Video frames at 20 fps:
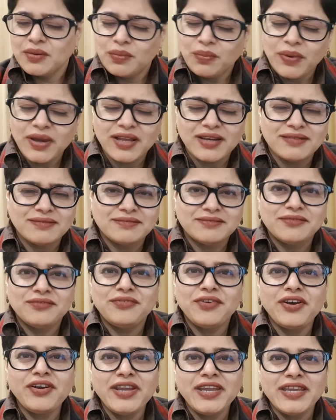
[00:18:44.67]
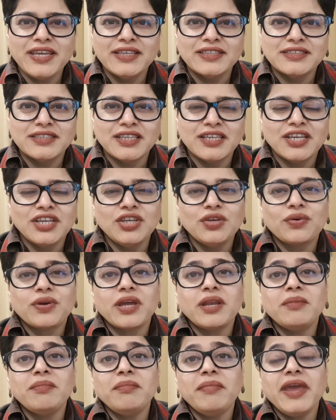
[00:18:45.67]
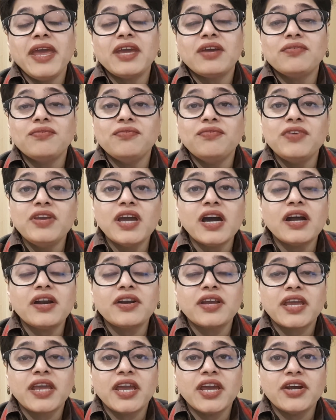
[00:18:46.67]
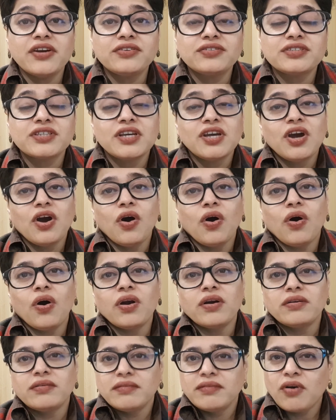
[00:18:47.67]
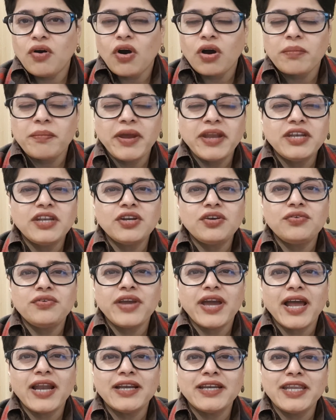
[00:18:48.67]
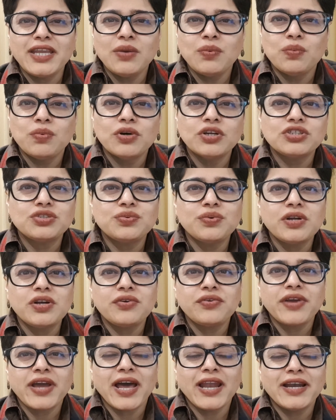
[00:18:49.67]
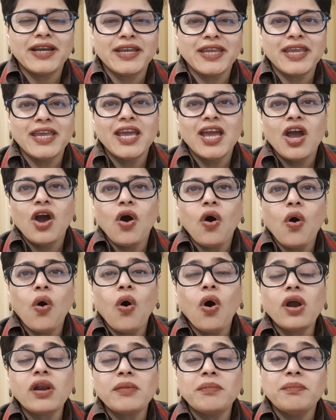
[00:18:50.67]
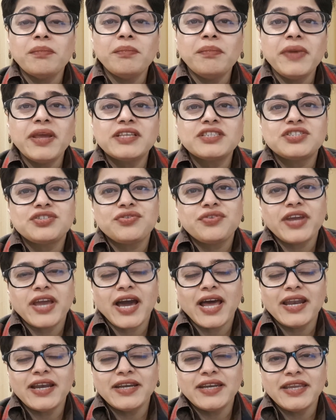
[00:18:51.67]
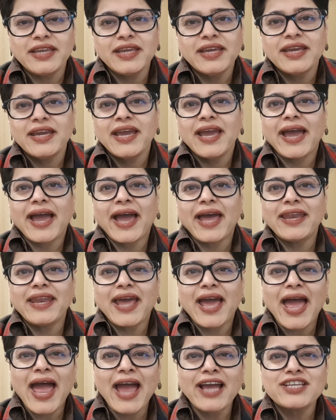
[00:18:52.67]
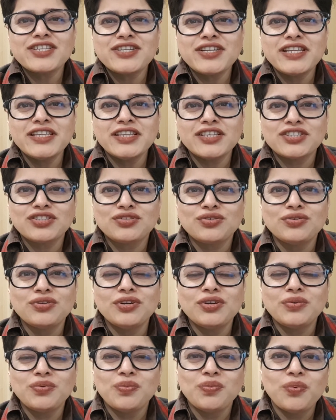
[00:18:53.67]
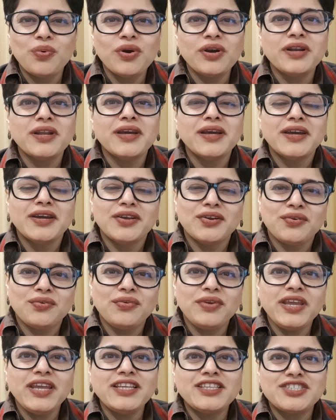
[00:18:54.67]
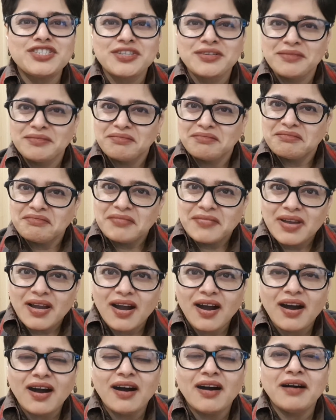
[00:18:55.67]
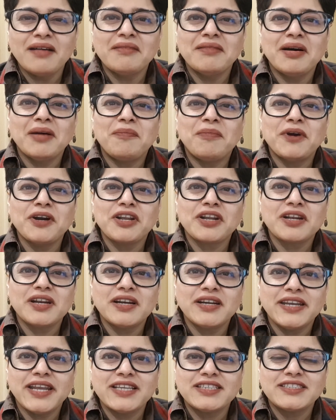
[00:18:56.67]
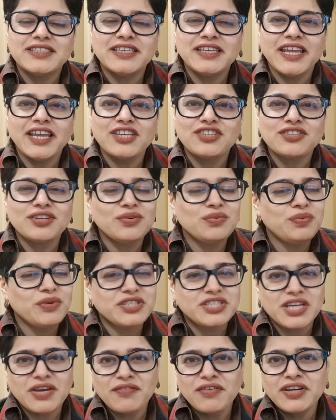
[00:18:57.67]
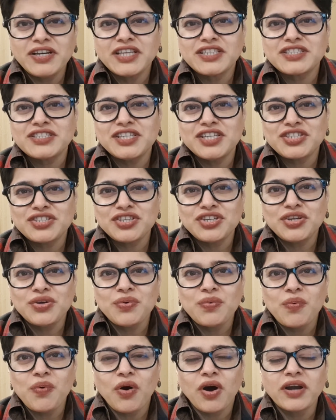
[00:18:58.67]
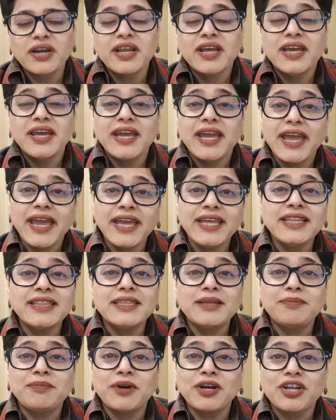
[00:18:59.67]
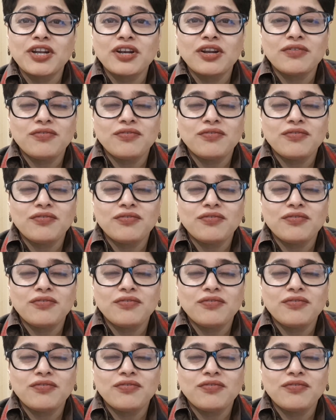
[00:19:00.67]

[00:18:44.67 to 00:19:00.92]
Well, very easy. You can make VR gears or augmented reality, virtual reality or mixed reality, and actually the student would reach a particular destination, whichever destination you want, in the particular